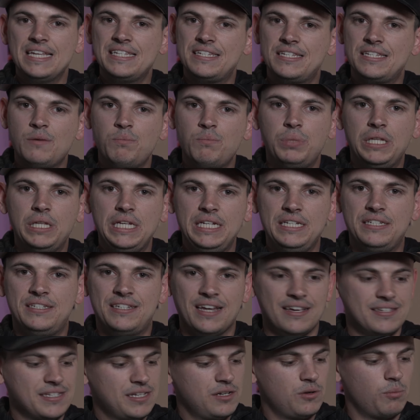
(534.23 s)
simply
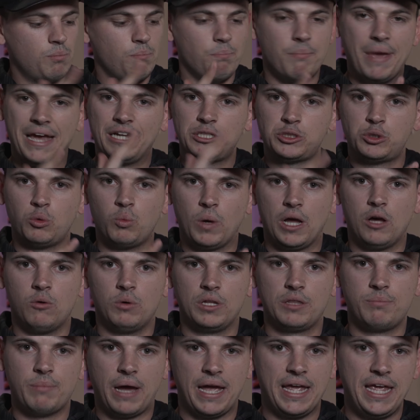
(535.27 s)
doesn't mesh well
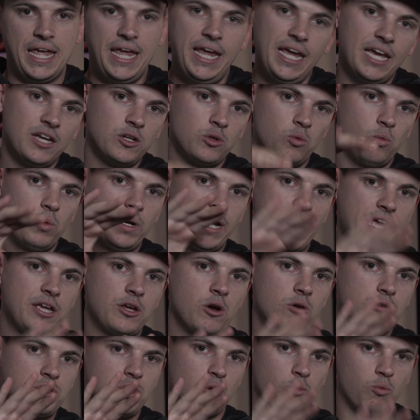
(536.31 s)
with my hand when I
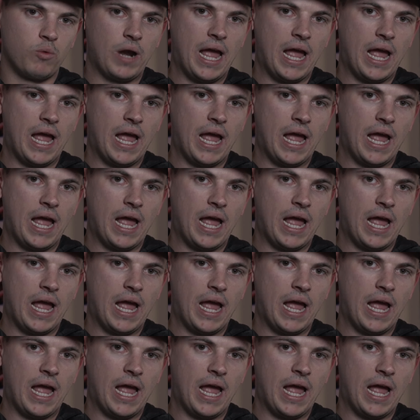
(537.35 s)
go to